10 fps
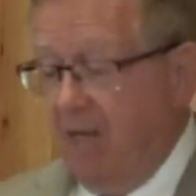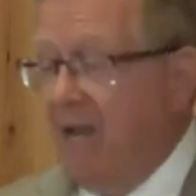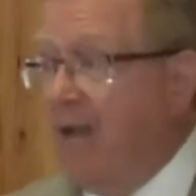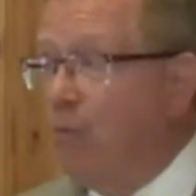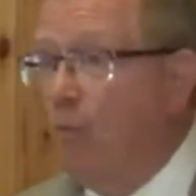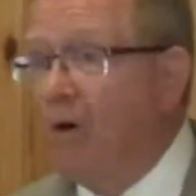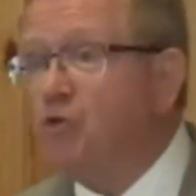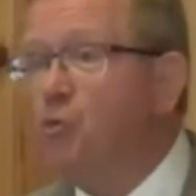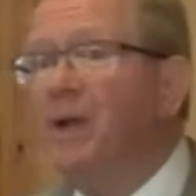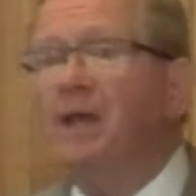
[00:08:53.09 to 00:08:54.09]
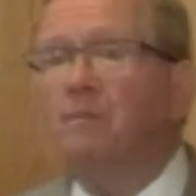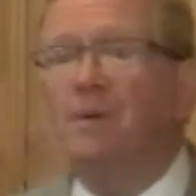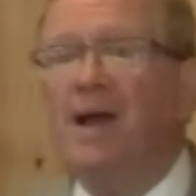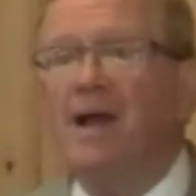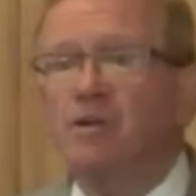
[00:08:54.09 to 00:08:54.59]
And once we get
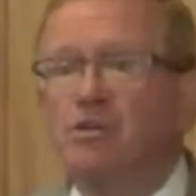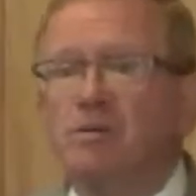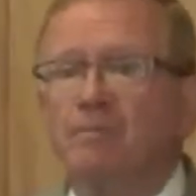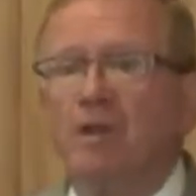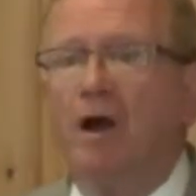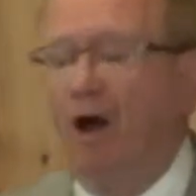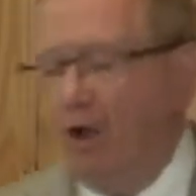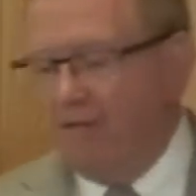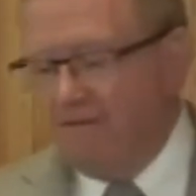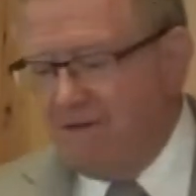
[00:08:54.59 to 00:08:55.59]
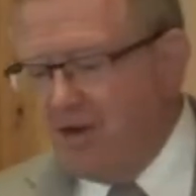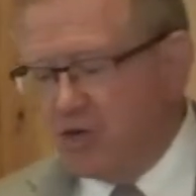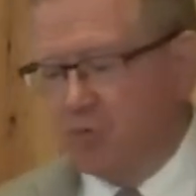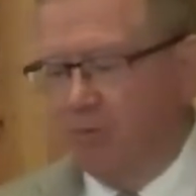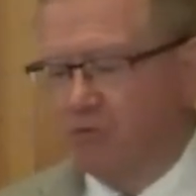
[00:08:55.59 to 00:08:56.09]
past all the
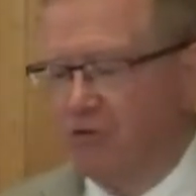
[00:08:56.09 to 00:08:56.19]
visuals,